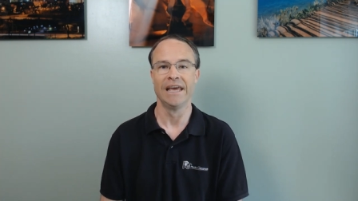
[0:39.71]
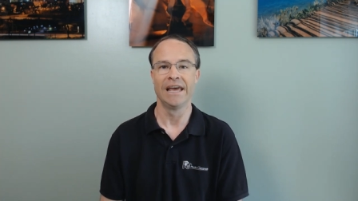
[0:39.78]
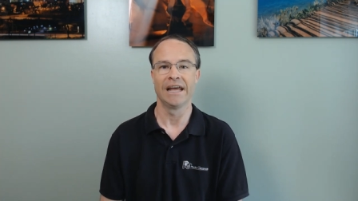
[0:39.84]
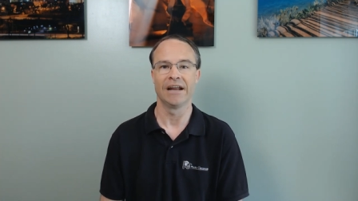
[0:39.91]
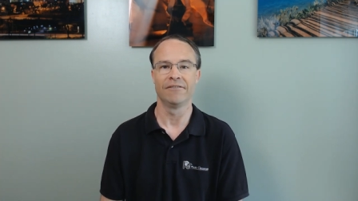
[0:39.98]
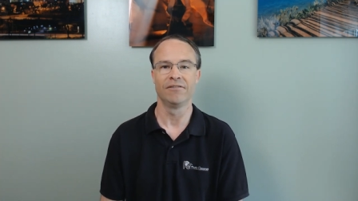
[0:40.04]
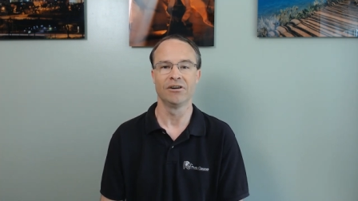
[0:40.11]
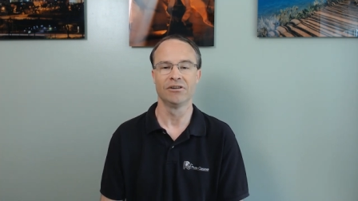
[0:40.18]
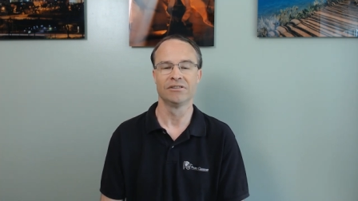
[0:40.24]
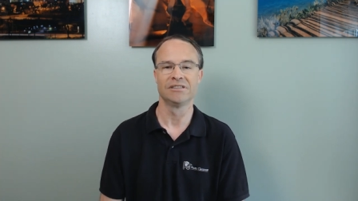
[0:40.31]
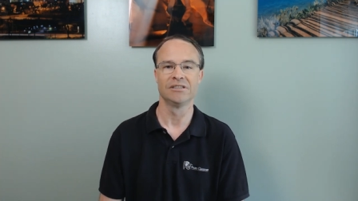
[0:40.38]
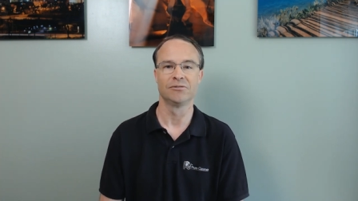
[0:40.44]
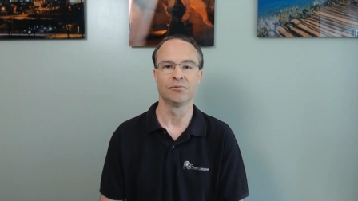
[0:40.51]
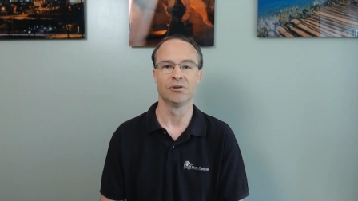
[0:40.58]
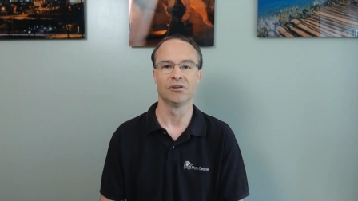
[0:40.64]
And I figured
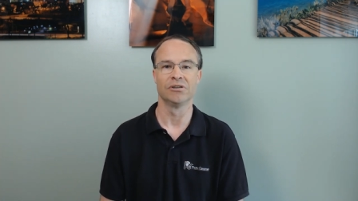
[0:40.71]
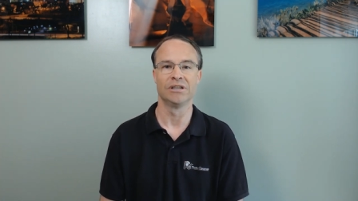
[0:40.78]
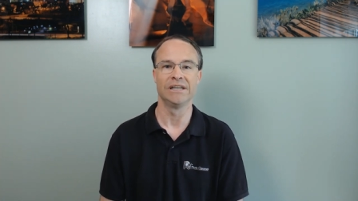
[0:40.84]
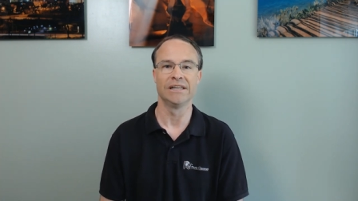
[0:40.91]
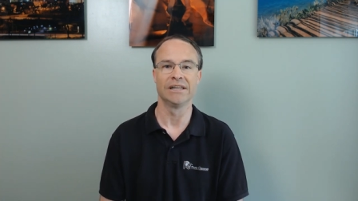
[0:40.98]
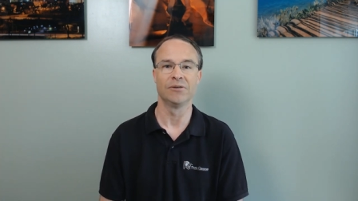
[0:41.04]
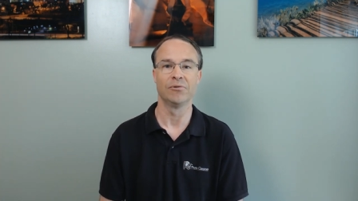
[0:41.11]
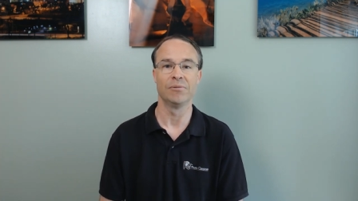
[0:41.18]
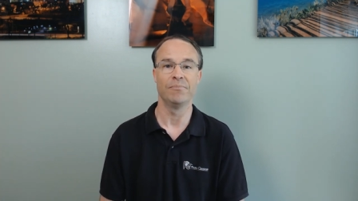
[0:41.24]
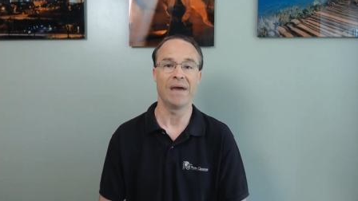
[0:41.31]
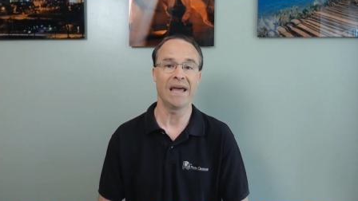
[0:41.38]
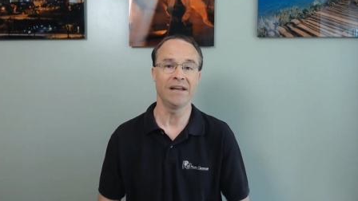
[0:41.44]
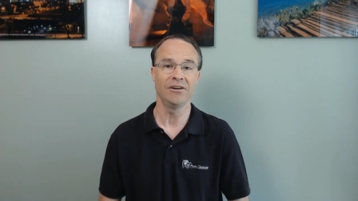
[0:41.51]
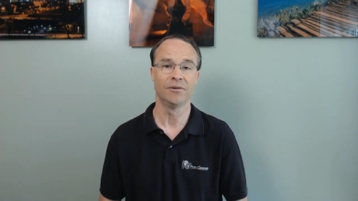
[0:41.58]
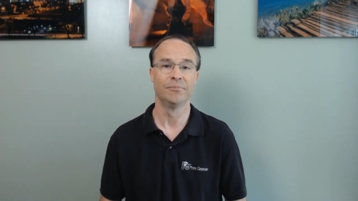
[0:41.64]
since we were dealing with
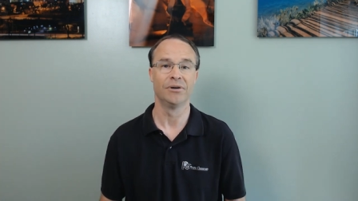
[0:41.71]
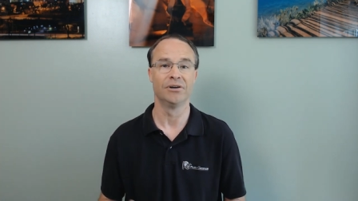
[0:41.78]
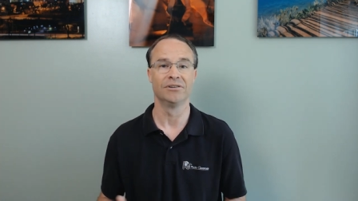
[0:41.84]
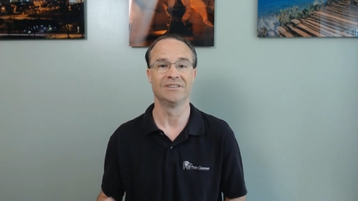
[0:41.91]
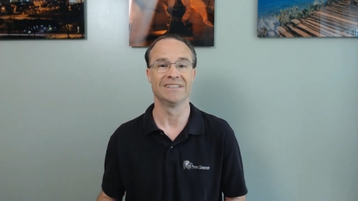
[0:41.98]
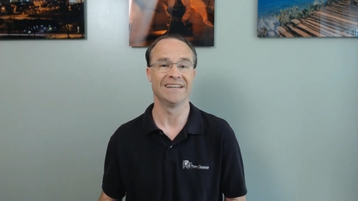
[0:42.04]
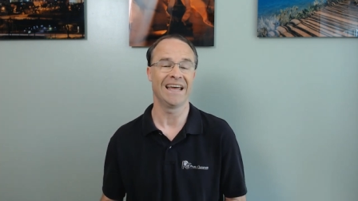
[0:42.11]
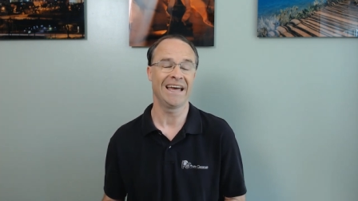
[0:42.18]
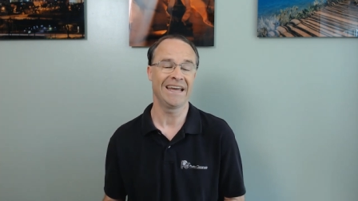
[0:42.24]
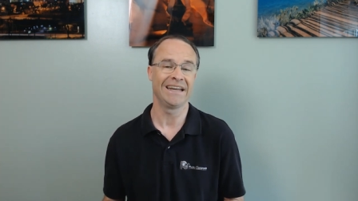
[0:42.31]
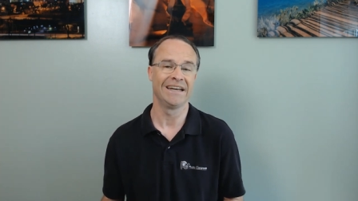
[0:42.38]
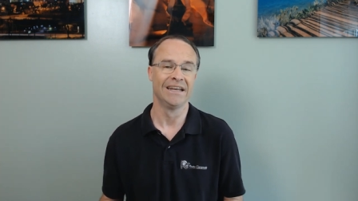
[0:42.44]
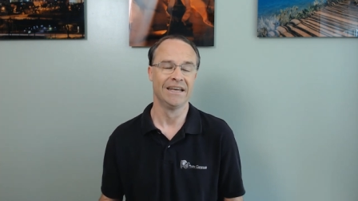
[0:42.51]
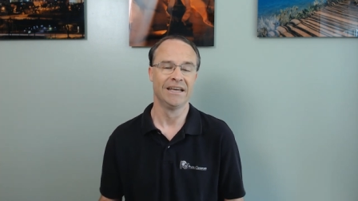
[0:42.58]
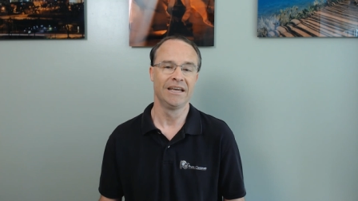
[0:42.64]
manual mode
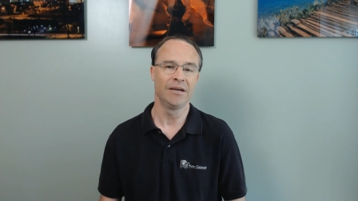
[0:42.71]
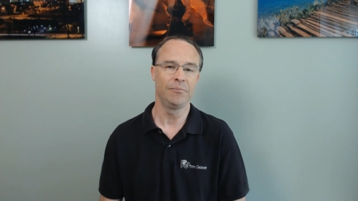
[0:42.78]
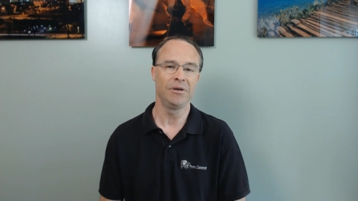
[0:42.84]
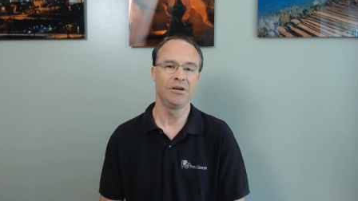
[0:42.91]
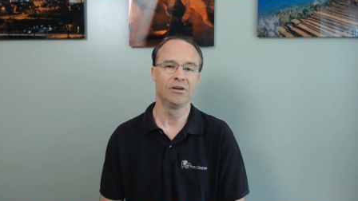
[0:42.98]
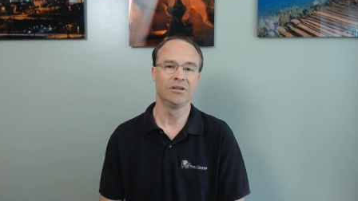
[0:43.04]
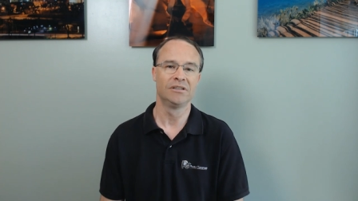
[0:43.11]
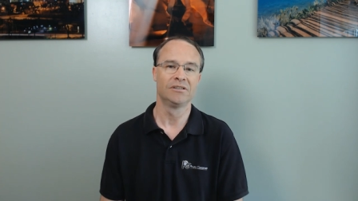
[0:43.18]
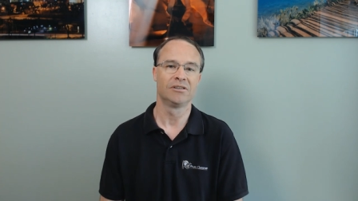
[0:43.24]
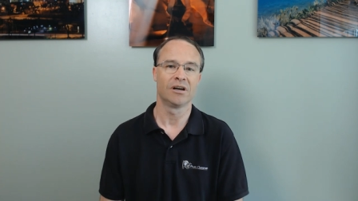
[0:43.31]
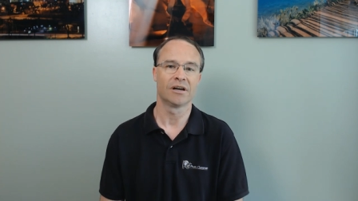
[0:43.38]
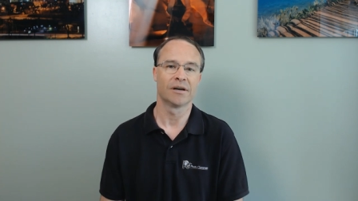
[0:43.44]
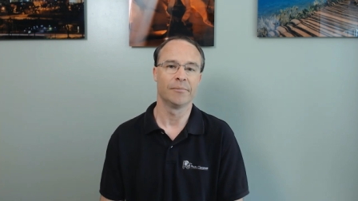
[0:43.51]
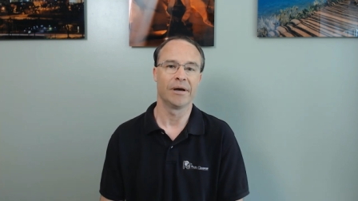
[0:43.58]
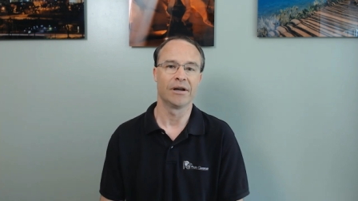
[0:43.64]
tonight, it'd be good to
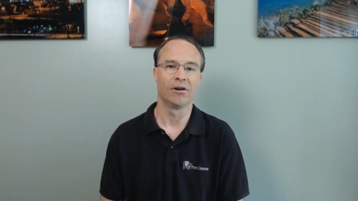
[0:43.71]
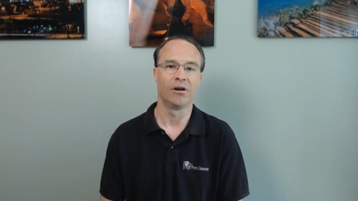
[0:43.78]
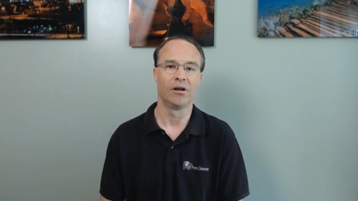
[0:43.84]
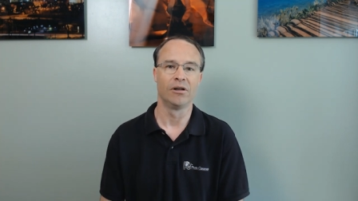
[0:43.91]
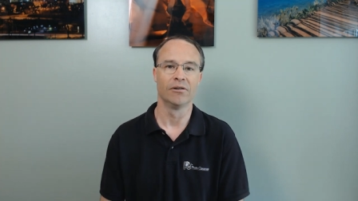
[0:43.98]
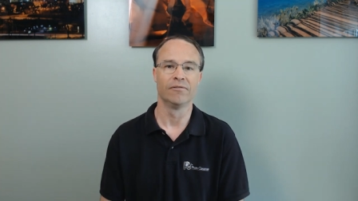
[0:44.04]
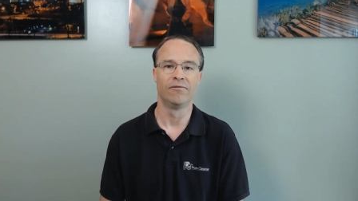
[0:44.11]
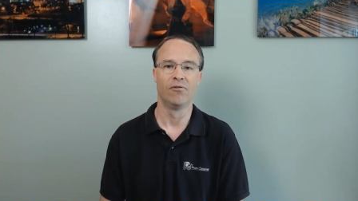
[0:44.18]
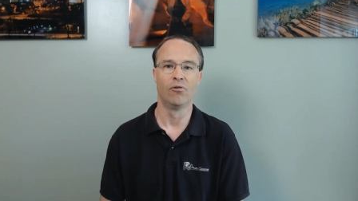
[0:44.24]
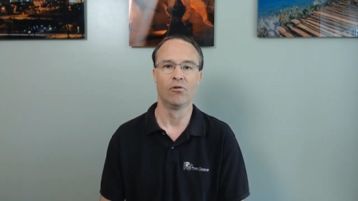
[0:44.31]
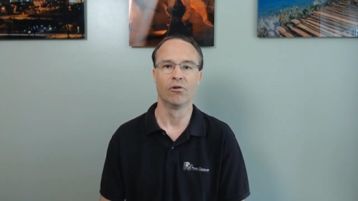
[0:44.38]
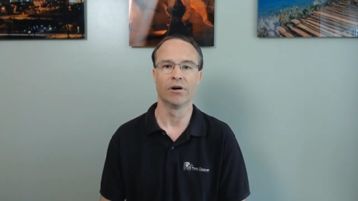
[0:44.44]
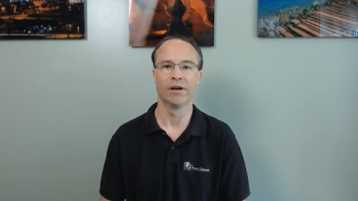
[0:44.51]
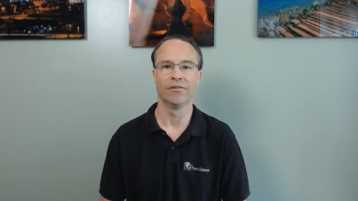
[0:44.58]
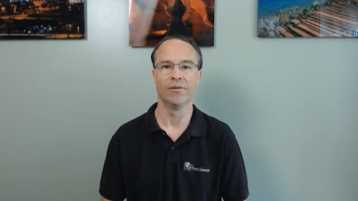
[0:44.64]
talk about all
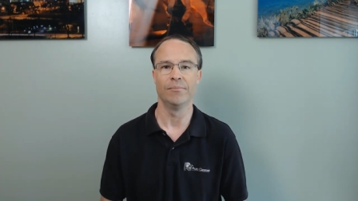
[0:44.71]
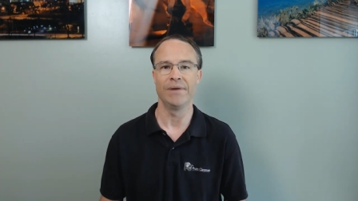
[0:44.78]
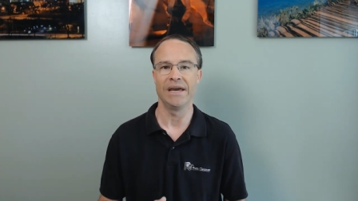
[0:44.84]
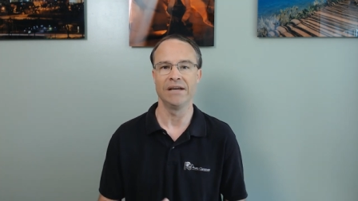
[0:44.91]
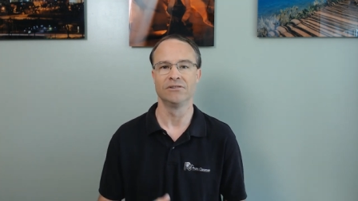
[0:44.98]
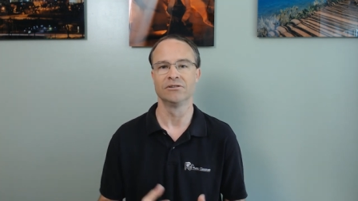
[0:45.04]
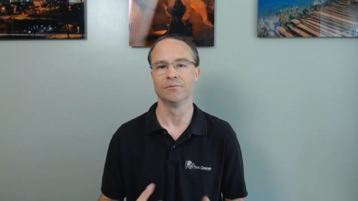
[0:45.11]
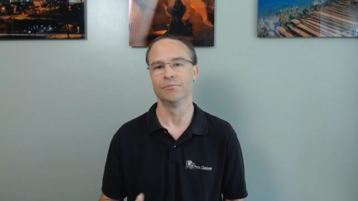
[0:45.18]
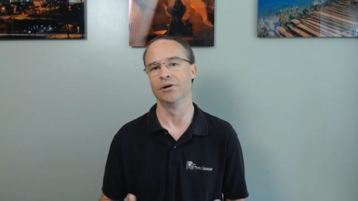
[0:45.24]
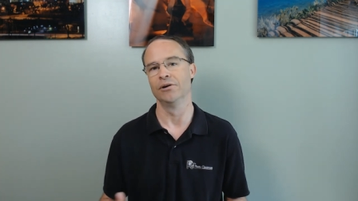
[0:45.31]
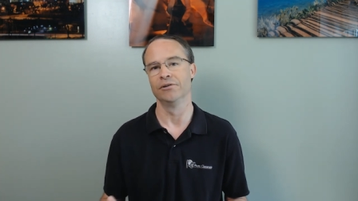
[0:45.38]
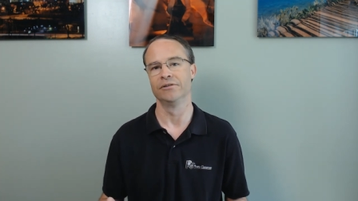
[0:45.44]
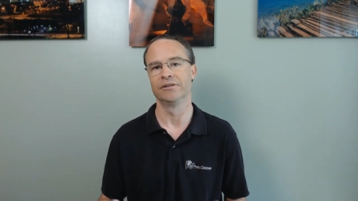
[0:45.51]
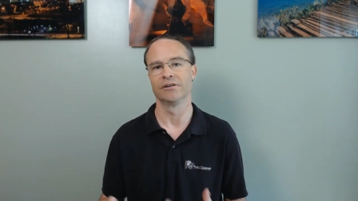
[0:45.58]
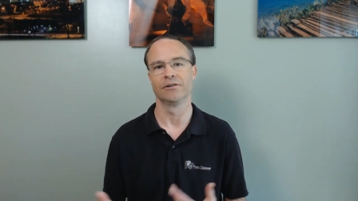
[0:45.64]
four of the major
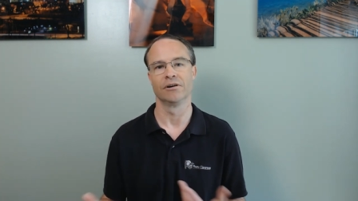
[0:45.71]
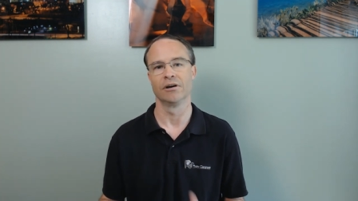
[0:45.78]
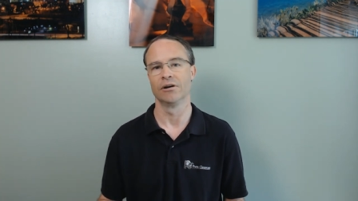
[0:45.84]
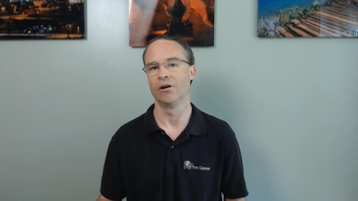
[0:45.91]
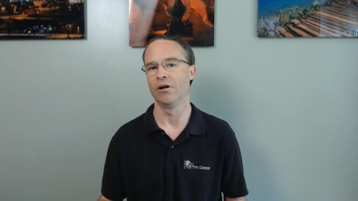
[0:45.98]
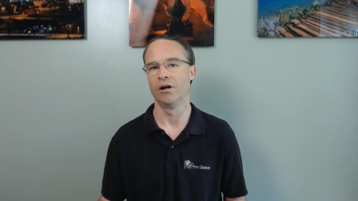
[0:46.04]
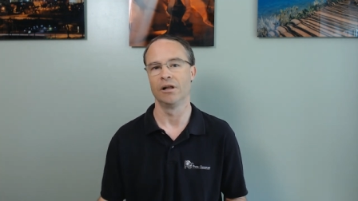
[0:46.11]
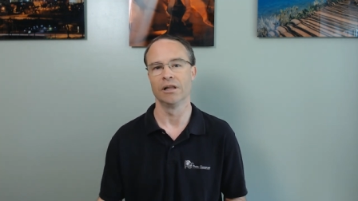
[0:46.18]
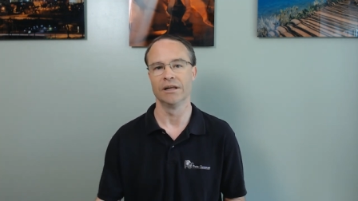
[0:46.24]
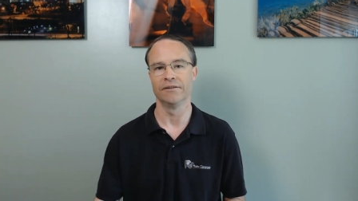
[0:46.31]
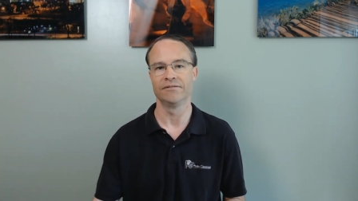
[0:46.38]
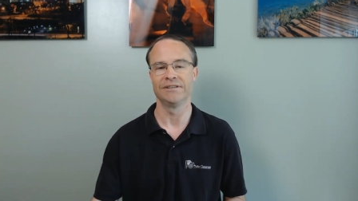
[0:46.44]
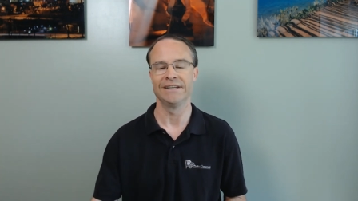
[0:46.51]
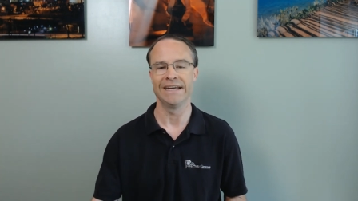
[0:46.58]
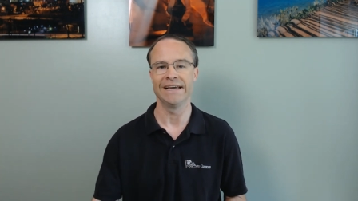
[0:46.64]
modes that are on all of
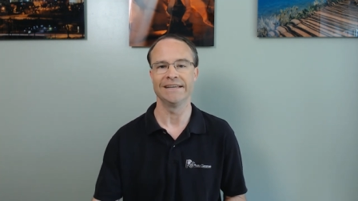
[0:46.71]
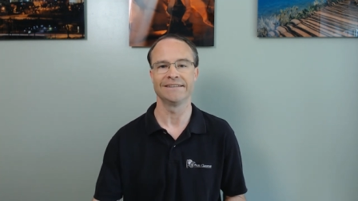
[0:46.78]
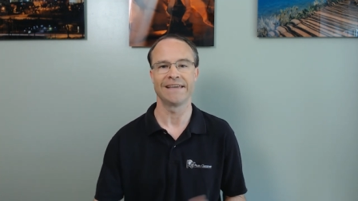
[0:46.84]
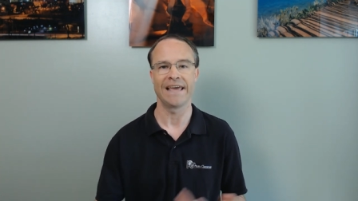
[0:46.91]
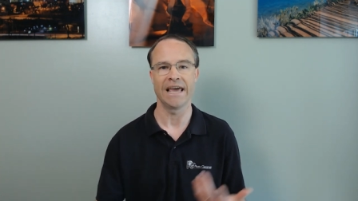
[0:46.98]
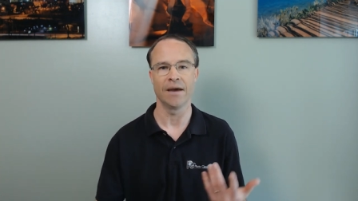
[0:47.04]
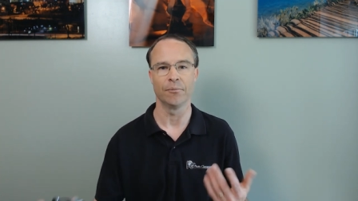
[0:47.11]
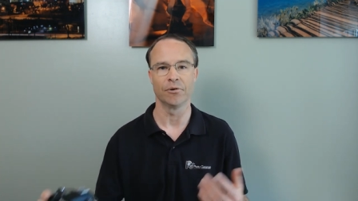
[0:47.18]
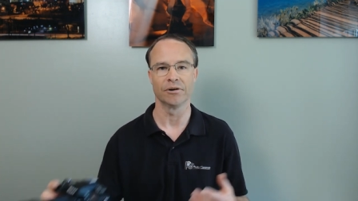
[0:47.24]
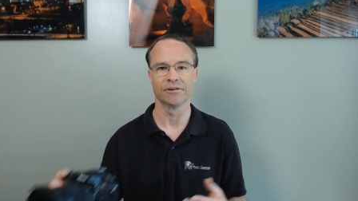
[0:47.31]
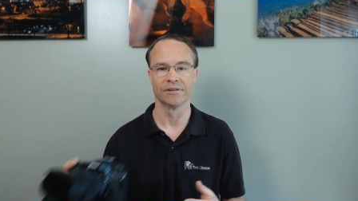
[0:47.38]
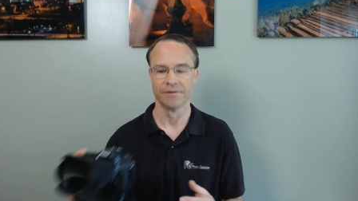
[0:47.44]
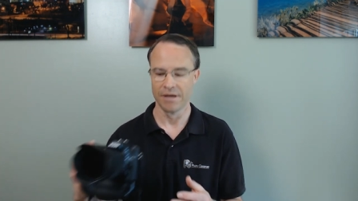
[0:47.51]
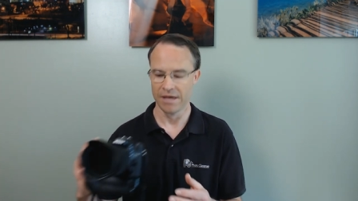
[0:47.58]
today's cameras.